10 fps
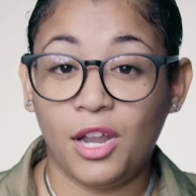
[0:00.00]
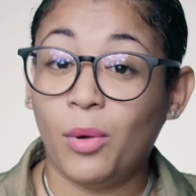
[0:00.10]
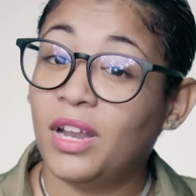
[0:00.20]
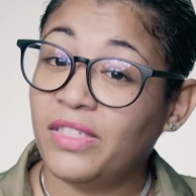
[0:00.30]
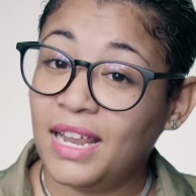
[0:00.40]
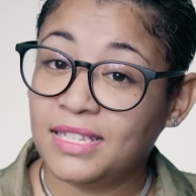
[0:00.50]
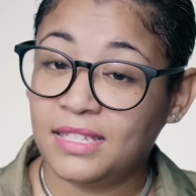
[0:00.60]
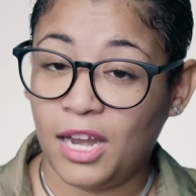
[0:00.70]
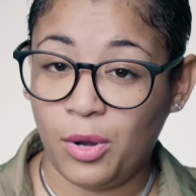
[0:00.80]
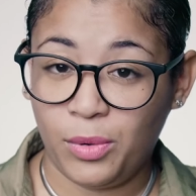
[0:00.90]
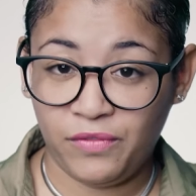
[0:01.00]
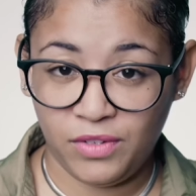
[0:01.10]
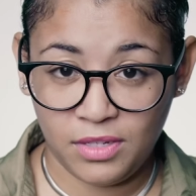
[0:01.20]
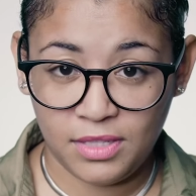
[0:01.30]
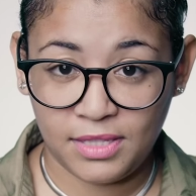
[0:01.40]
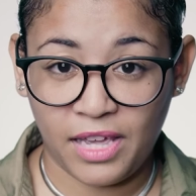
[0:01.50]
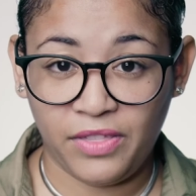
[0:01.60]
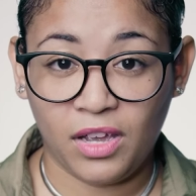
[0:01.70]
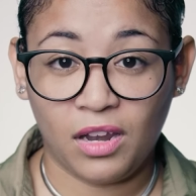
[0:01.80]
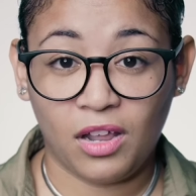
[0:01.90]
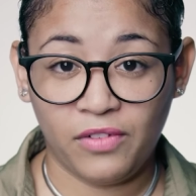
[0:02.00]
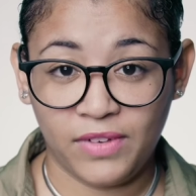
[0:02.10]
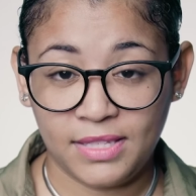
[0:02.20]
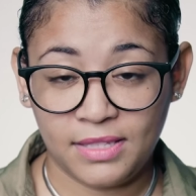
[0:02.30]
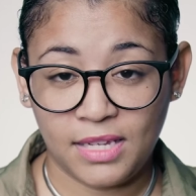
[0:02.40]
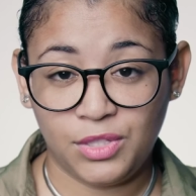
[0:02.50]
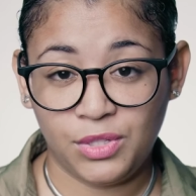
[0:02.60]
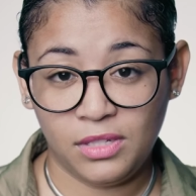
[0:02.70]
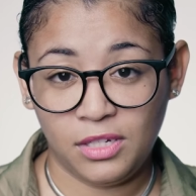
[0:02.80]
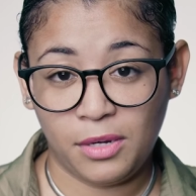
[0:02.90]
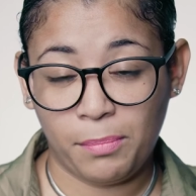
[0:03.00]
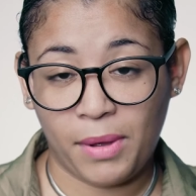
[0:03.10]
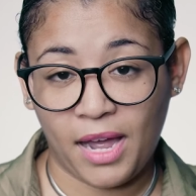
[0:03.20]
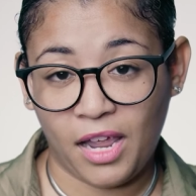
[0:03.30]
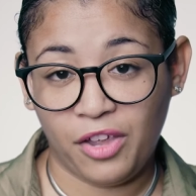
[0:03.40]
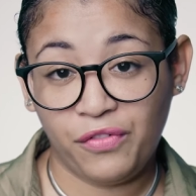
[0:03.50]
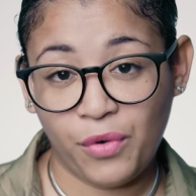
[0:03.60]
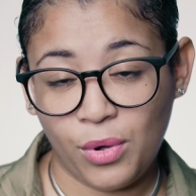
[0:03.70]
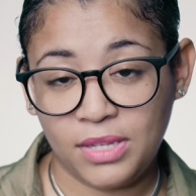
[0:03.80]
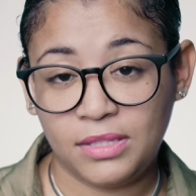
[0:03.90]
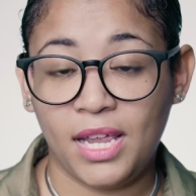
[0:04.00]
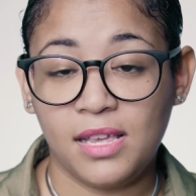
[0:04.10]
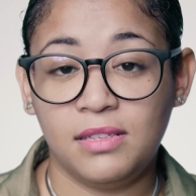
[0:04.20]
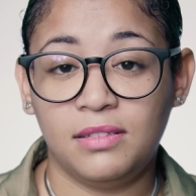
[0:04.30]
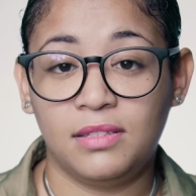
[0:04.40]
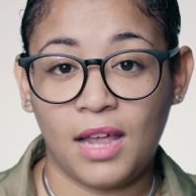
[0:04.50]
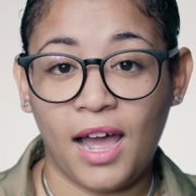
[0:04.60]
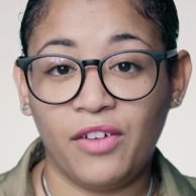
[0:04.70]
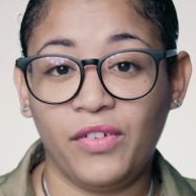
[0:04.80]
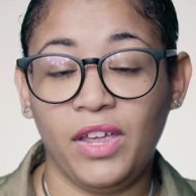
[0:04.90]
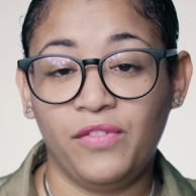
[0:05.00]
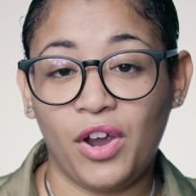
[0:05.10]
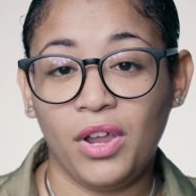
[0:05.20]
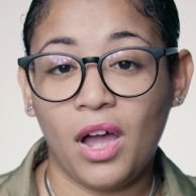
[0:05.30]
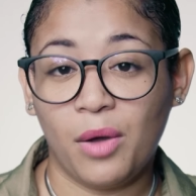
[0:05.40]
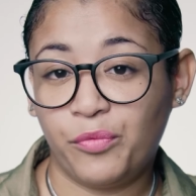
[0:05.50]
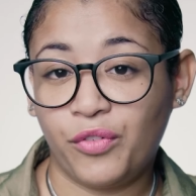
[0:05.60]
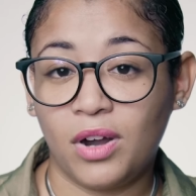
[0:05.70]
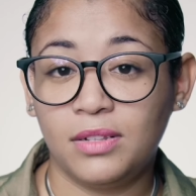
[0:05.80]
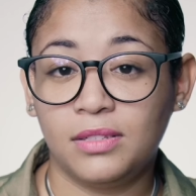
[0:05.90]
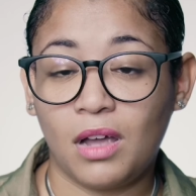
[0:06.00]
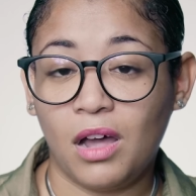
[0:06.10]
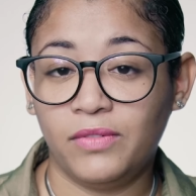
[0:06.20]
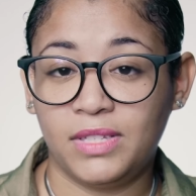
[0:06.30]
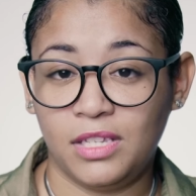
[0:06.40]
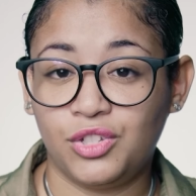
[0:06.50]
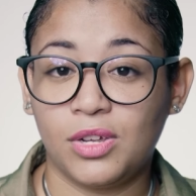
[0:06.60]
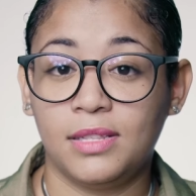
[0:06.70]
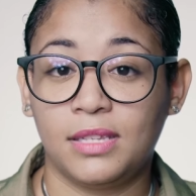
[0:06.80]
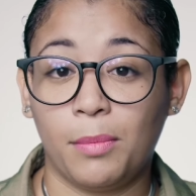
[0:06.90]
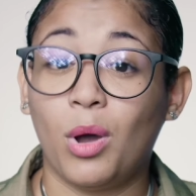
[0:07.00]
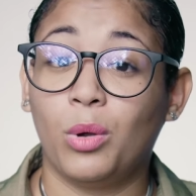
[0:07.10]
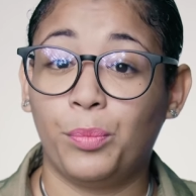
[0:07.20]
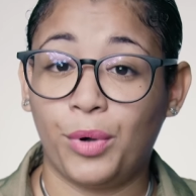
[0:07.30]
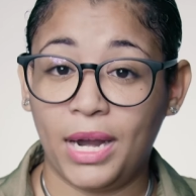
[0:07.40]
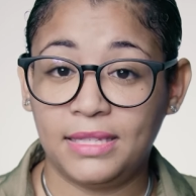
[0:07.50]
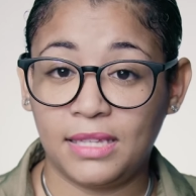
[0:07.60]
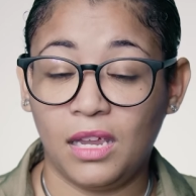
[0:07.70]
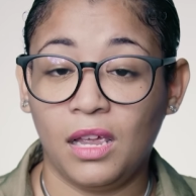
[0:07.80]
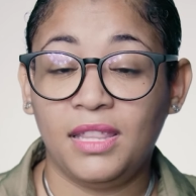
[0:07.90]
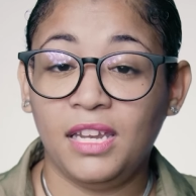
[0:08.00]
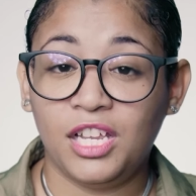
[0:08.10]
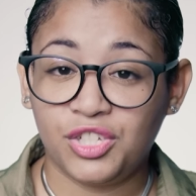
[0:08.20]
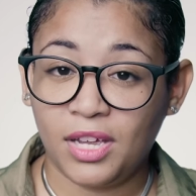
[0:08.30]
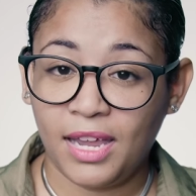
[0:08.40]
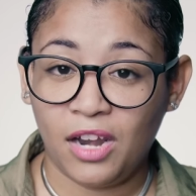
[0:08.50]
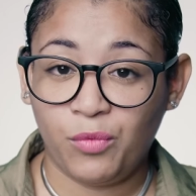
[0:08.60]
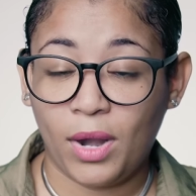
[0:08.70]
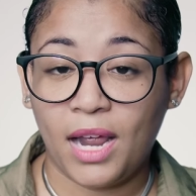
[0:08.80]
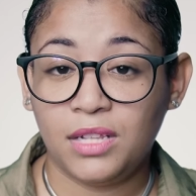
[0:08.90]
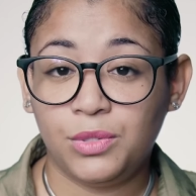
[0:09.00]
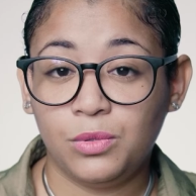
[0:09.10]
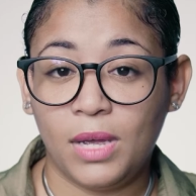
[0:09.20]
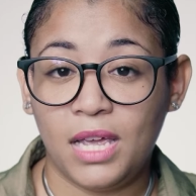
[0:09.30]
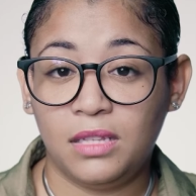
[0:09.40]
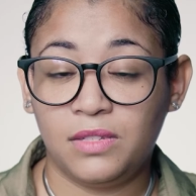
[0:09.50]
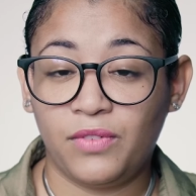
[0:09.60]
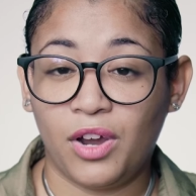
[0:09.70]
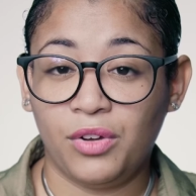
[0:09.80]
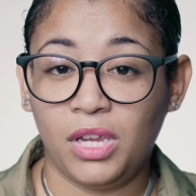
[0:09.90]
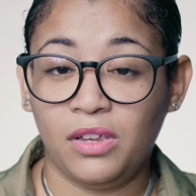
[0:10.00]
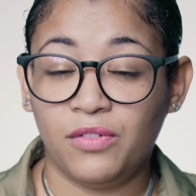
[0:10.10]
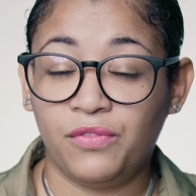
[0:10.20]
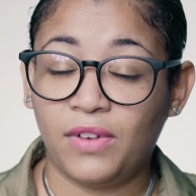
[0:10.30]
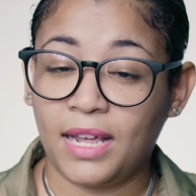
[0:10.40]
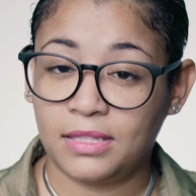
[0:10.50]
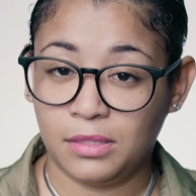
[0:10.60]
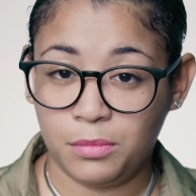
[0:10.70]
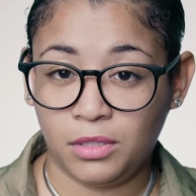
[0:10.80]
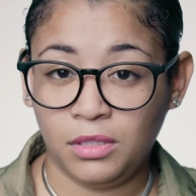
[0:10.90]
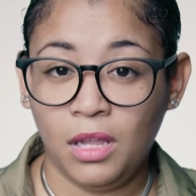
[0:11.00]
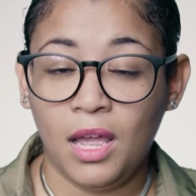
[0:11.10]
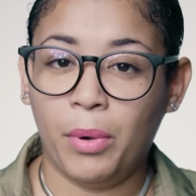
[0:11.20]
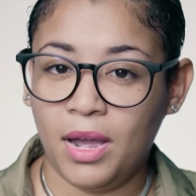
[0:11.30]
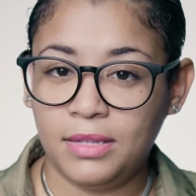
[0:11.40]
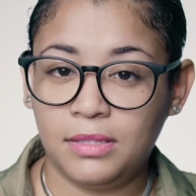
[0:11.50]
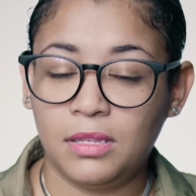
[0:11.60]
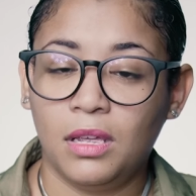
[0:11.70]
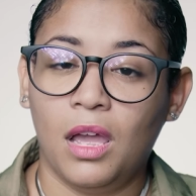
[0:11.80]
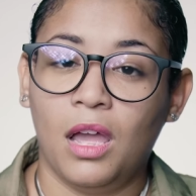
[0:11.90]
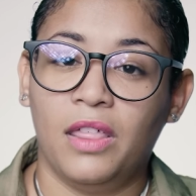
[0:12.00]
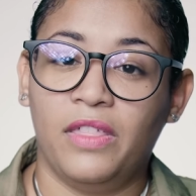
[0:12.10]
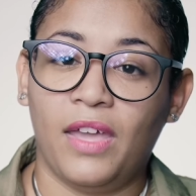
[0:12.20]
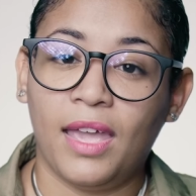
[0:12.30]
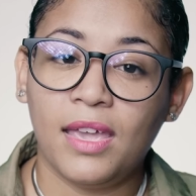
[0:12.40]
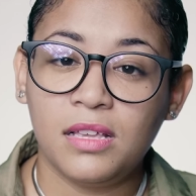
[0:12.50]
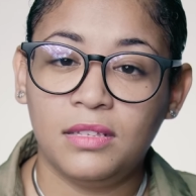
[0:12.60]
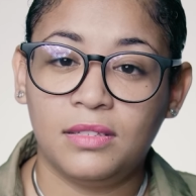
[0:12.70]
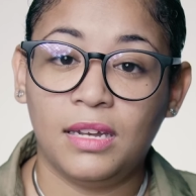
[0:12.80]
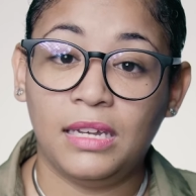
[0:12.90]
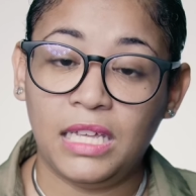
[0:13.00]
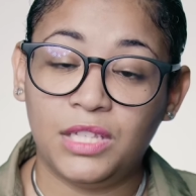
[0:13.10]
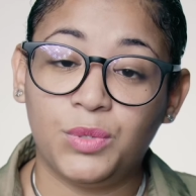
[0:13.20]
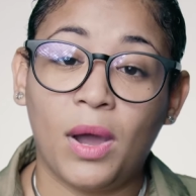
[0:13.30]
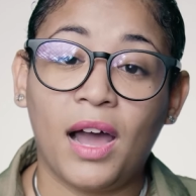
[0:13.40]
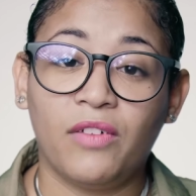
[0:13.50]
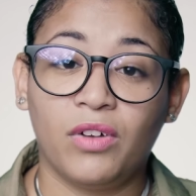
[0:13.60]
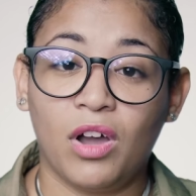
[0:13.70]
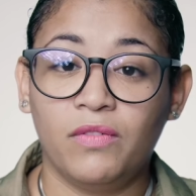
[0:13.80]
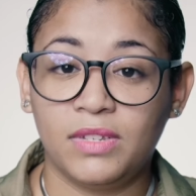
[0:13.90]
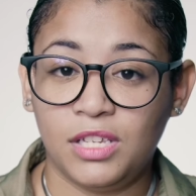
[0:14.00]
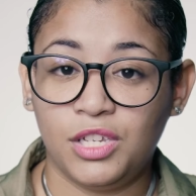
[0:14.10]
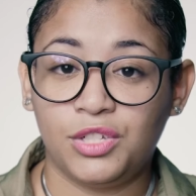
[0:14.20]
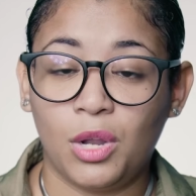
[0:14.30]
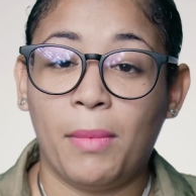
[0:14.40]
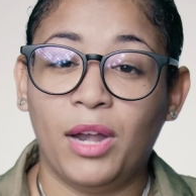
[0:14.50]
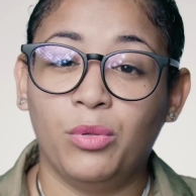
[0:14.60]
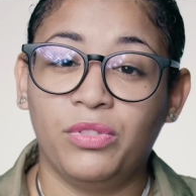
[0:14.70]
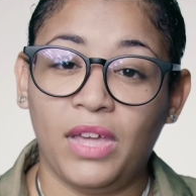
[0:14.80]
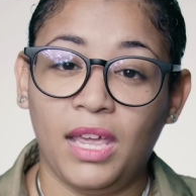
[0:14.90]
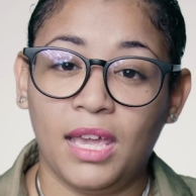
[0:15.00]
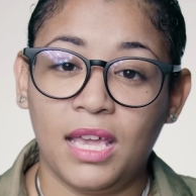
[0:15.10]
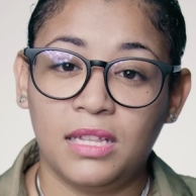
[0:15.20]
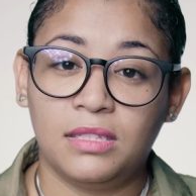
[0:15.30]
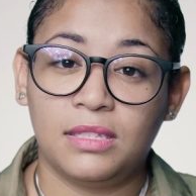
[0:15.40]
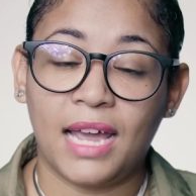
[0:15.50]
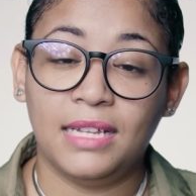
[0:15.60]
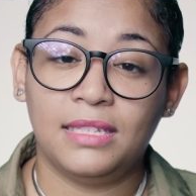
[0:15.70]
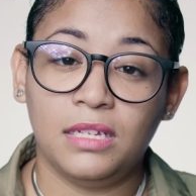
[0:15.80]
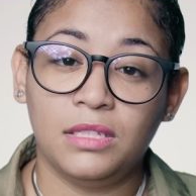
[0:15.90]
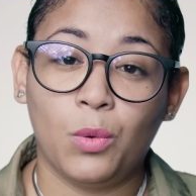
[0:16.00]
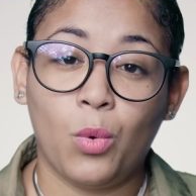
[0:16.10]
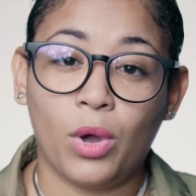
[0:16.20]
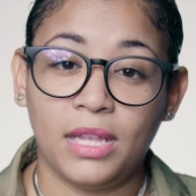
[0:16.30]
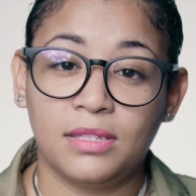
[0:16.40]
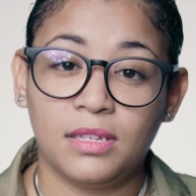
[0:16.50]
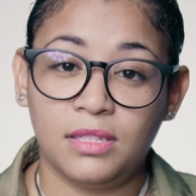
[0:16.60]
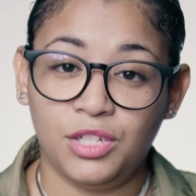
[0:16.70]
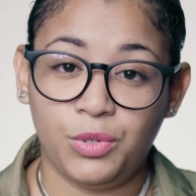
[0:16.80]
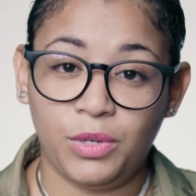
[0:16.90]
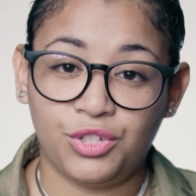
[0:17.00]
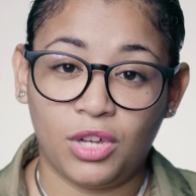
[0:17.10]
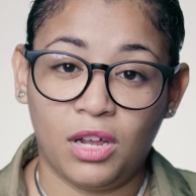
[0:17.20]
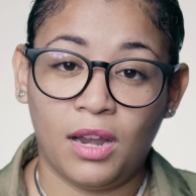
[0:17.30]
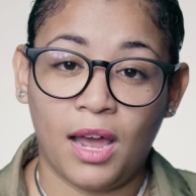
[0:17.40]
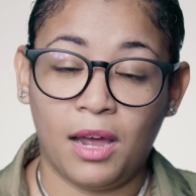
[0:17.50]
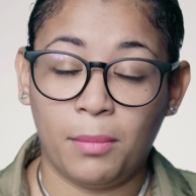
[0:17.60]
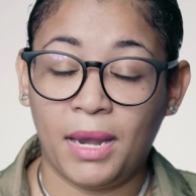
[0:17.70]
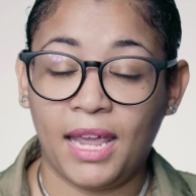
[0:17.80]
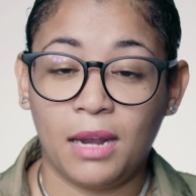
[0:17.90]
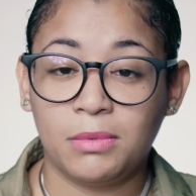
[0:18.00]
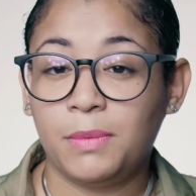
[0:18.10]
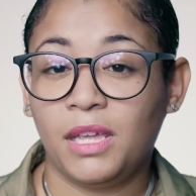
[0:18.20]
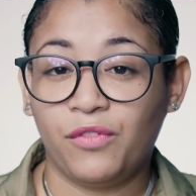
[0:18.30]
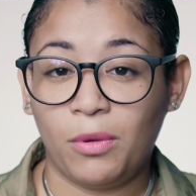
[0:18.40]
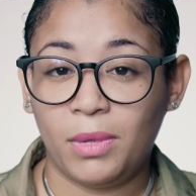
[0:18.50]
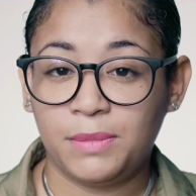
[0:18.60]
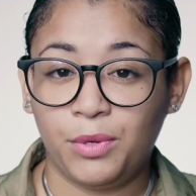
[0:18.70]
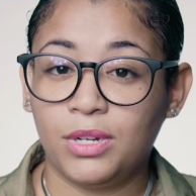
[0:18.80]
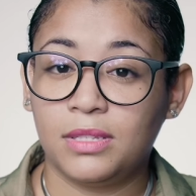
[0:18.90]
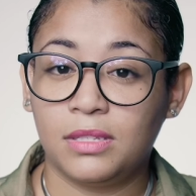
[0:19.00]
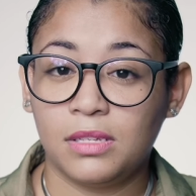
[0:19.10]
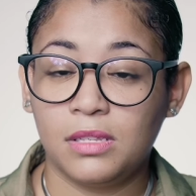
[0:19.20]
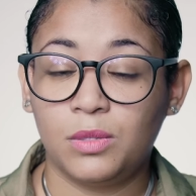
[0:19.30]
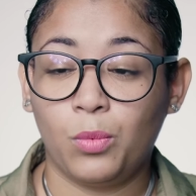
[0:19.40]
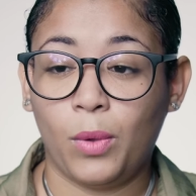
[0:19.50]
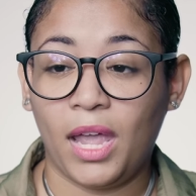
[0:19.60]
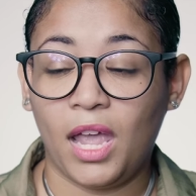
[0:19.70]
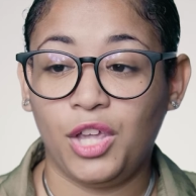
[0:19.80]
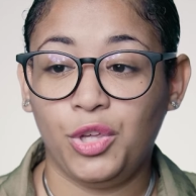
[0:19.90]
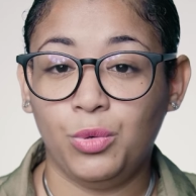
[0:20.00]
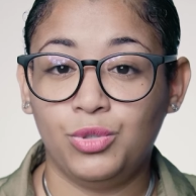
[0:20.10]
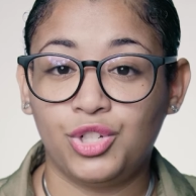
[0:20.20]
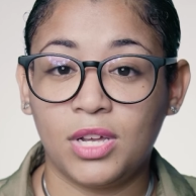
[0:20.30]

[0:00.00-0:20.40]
Now, another lesson that I would have learned, I think a lot of us tend to learn by force, is having very upfront conversations about pricing. The nature, again, of what I do, it's very flexible, but there is a need to have a conversation. I don't think it's ideal to walk into a situation, and again, I'm speaking from experiences, where you